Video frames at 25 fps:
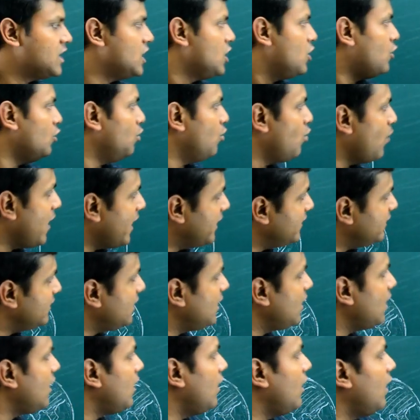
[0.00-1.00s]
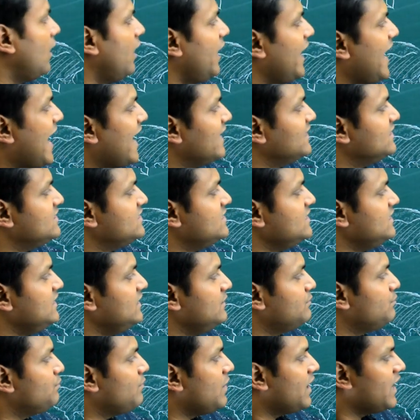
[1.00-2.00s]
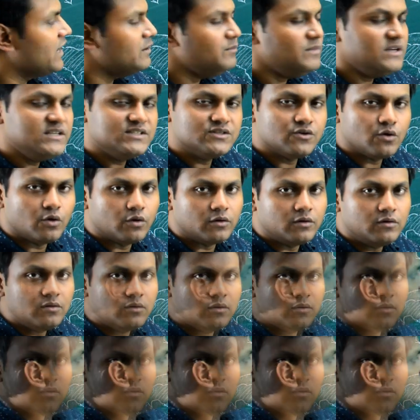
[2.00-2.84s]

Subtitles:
When a anti-pi meson